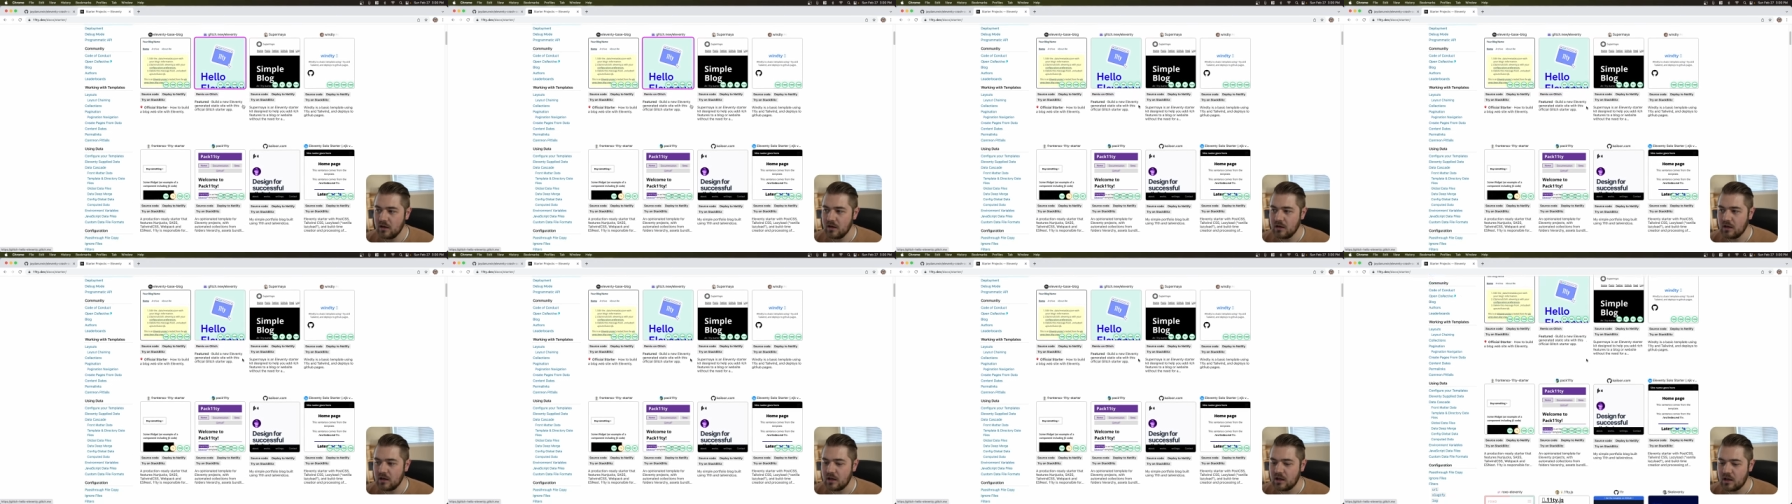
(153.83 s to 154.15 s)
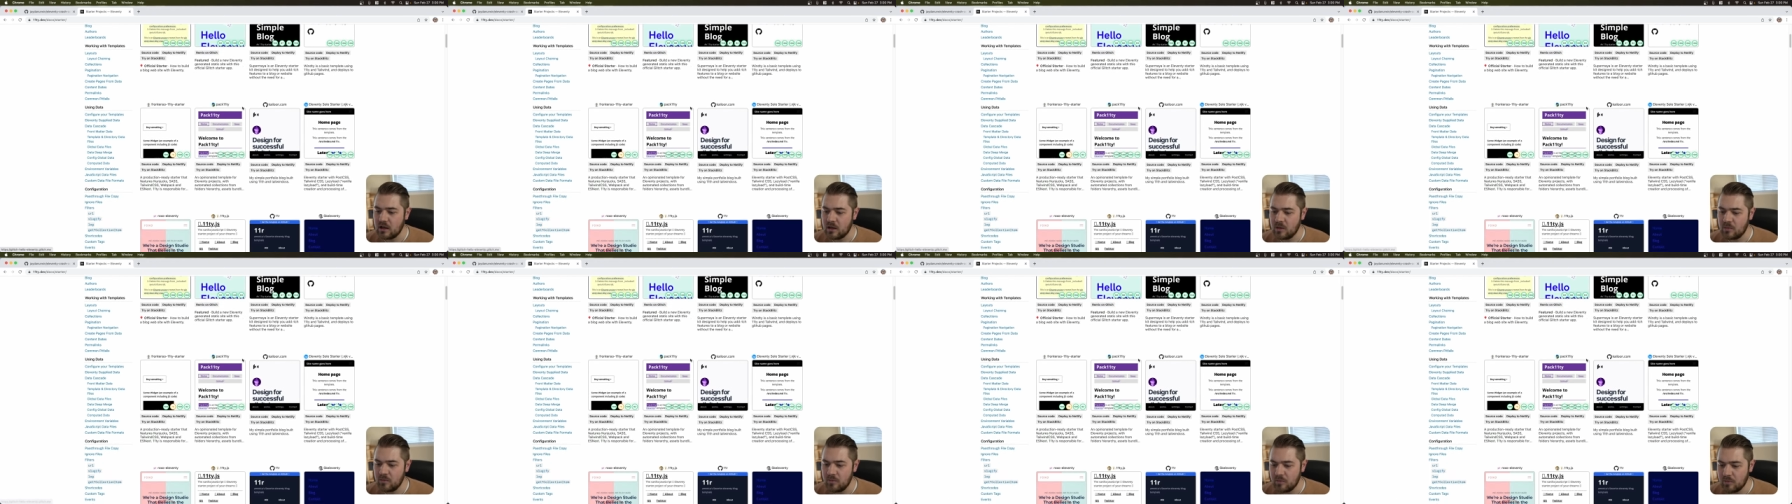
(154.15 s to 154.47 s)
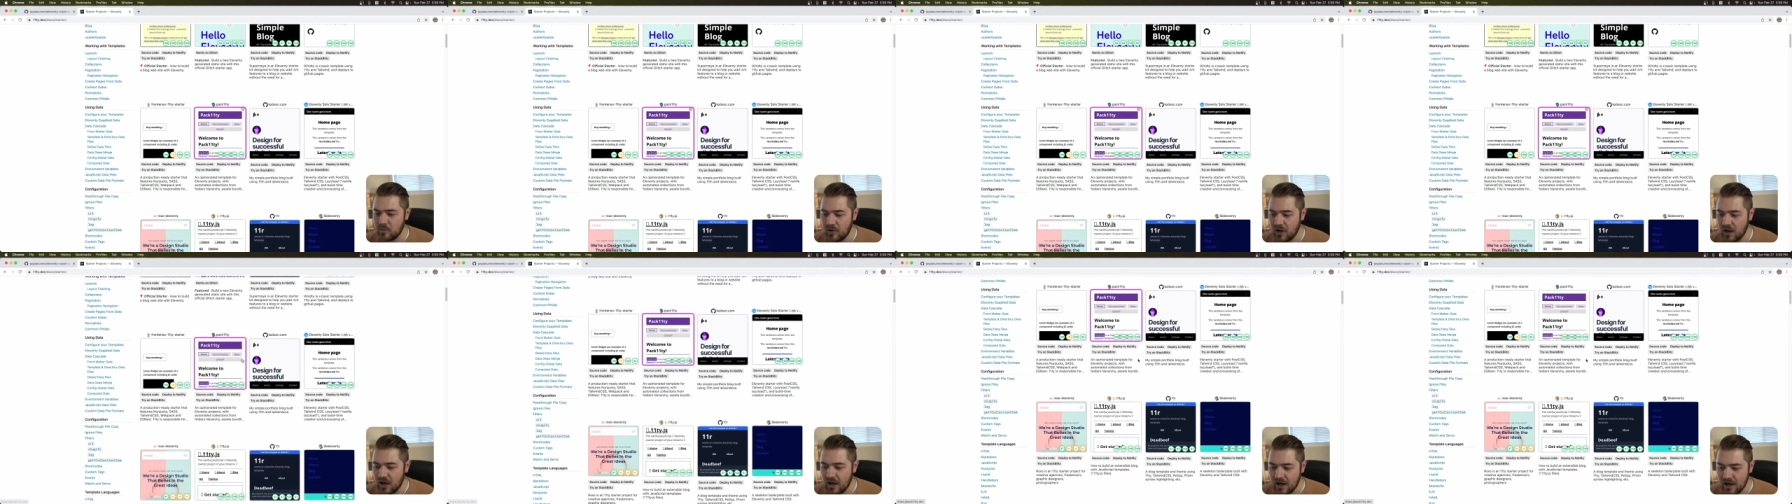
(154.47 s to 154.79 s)
Um,
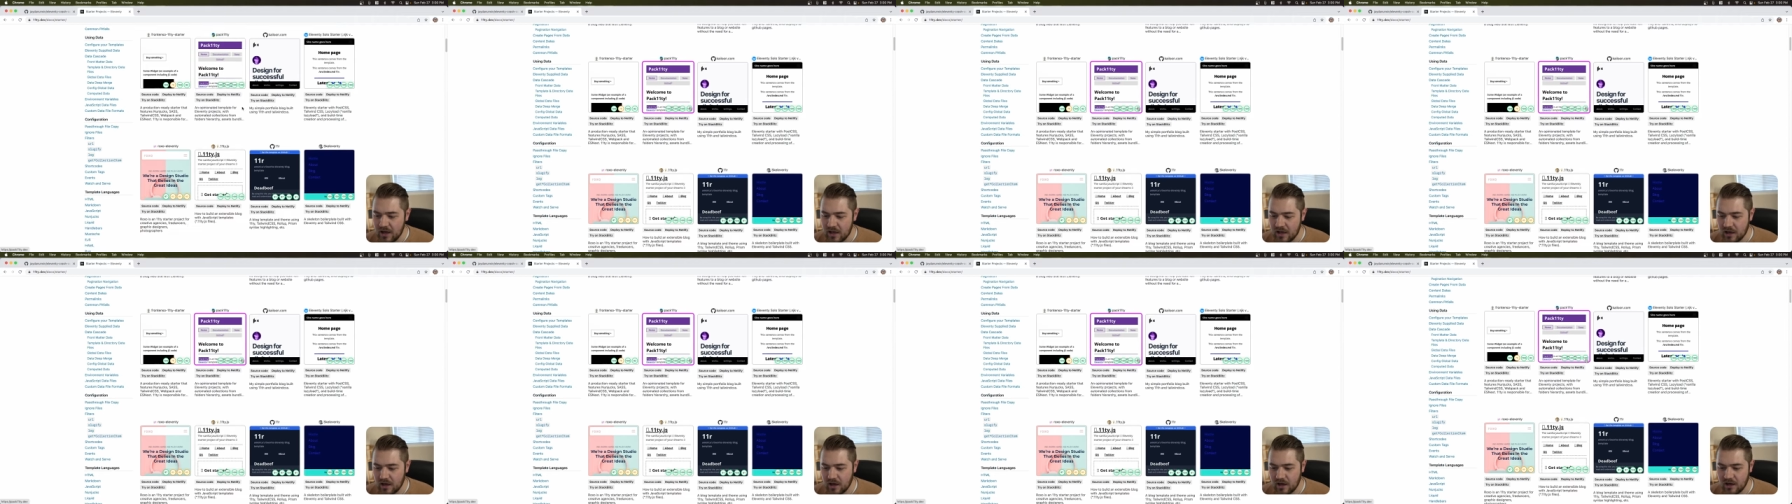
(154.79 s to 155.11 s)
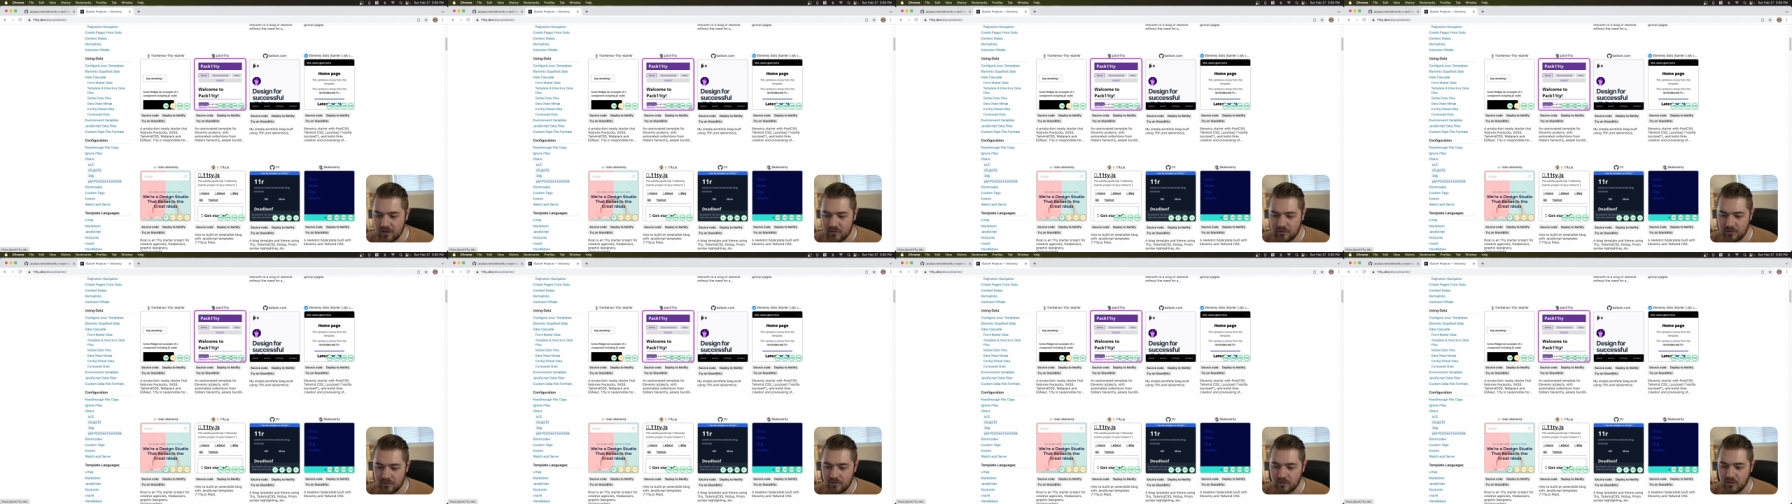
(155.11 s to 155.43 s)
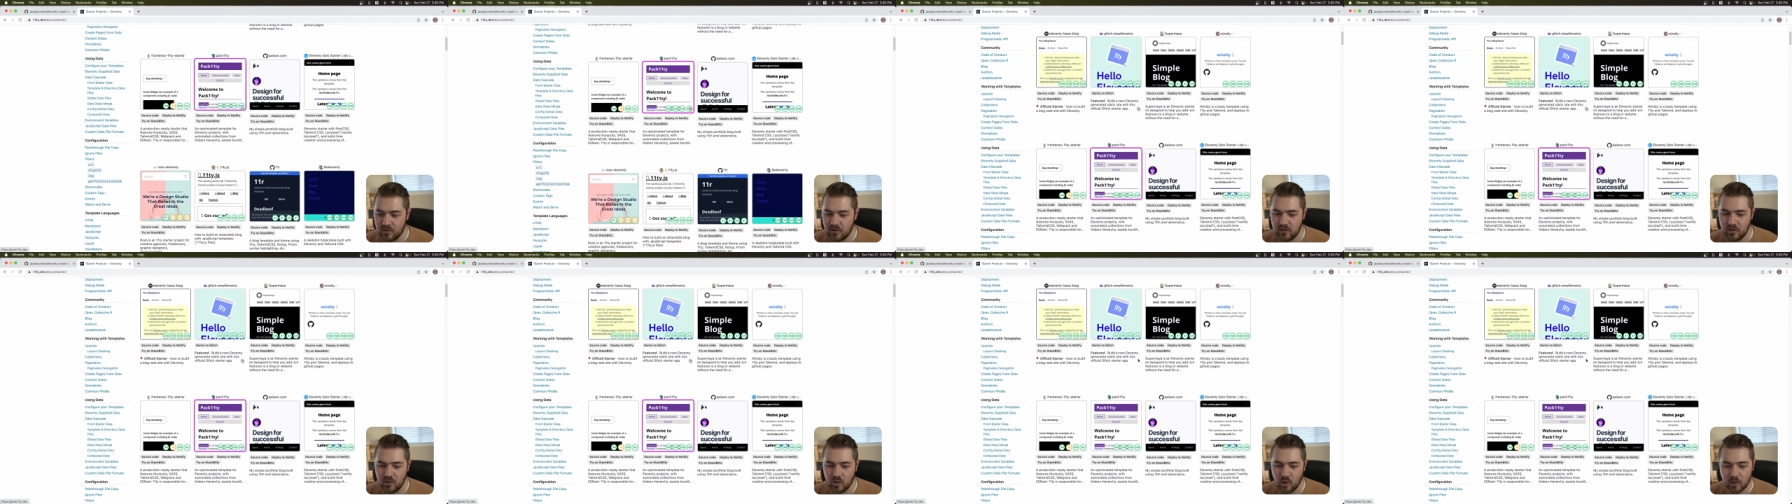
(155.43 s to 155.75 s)
but I kind of
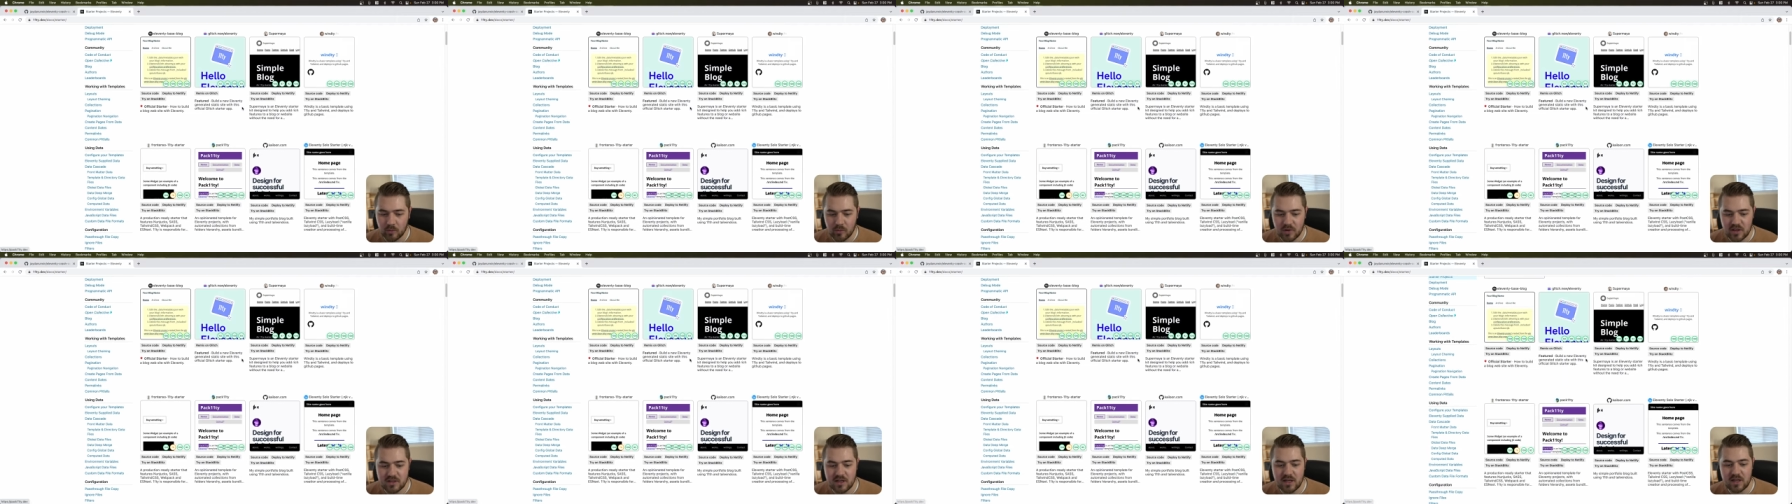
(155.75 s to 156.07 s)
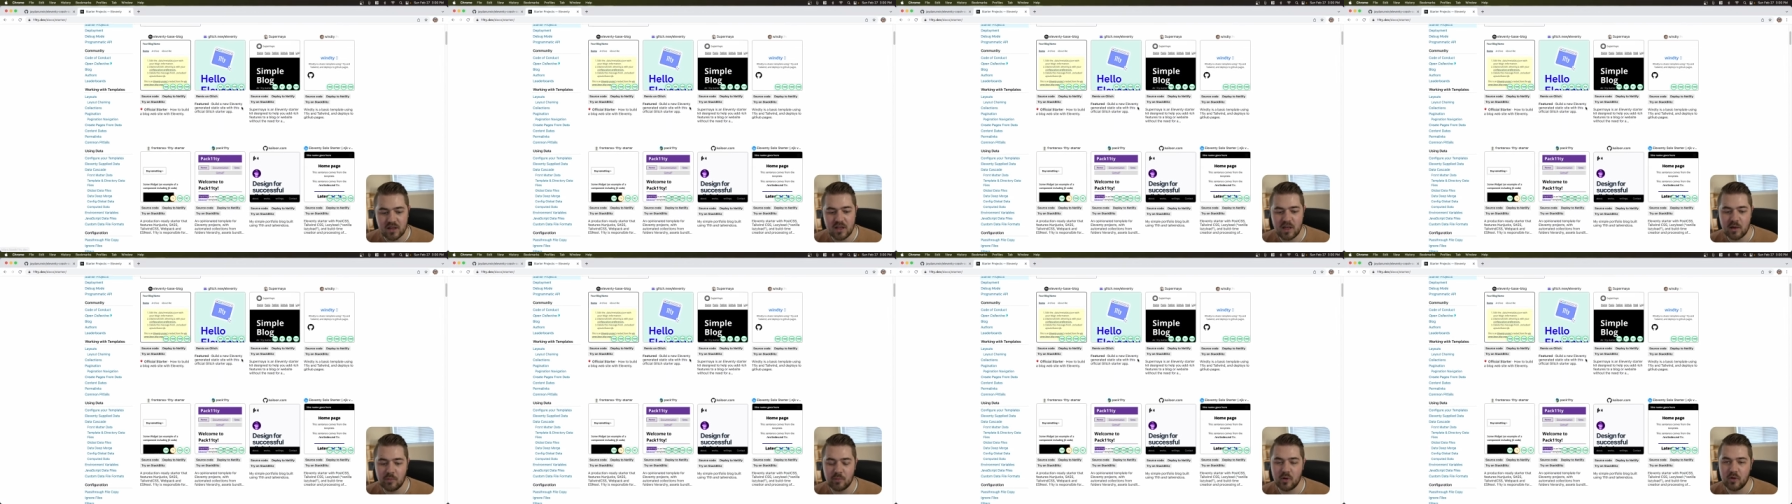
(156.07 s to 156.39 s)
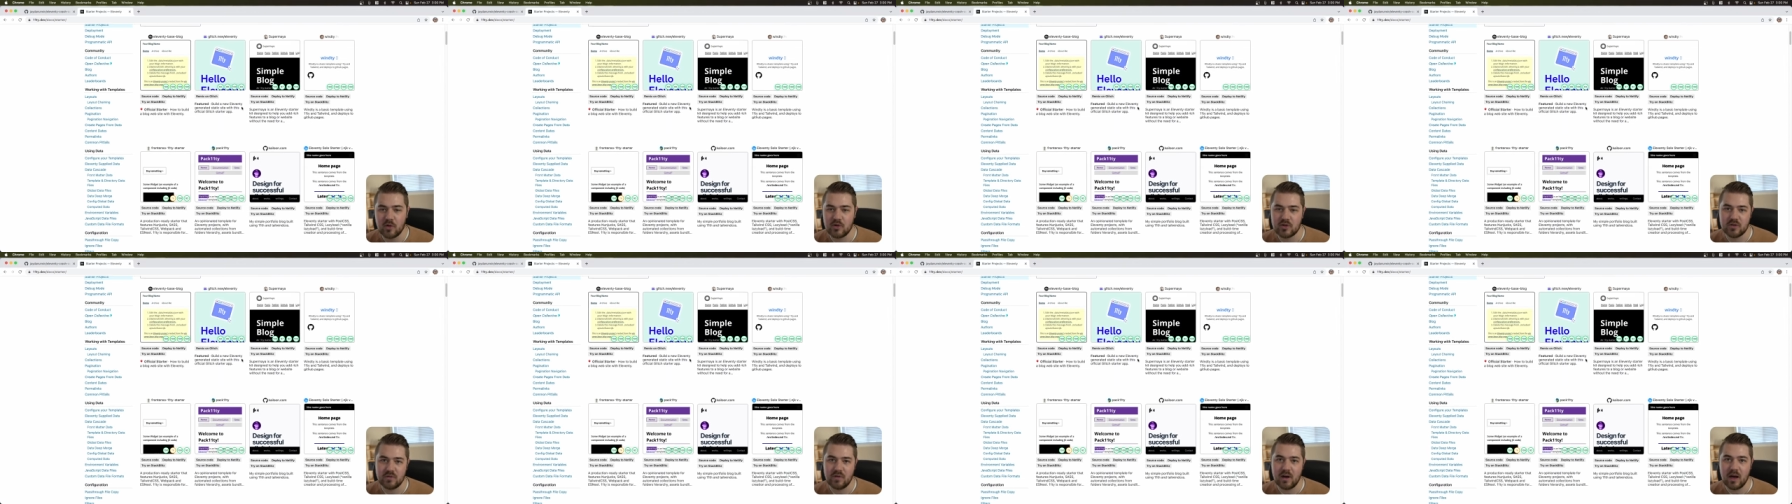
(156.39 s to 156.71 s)
normally take the
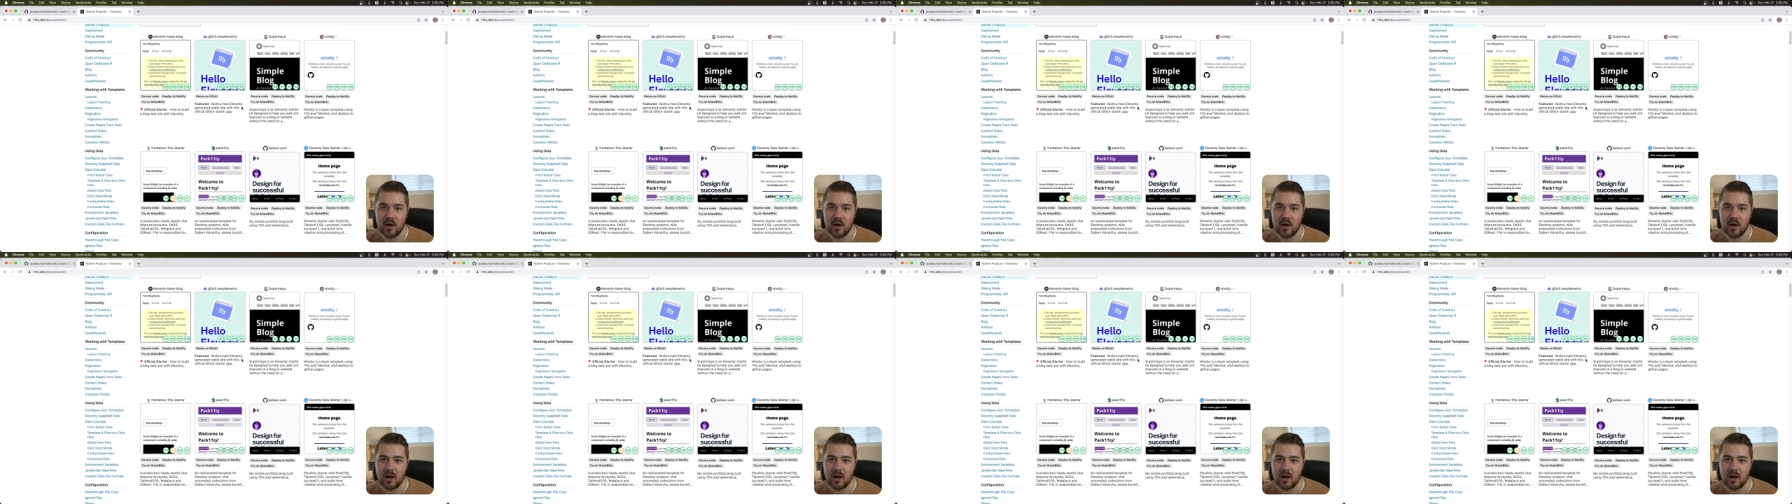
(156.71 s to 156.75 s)
approach if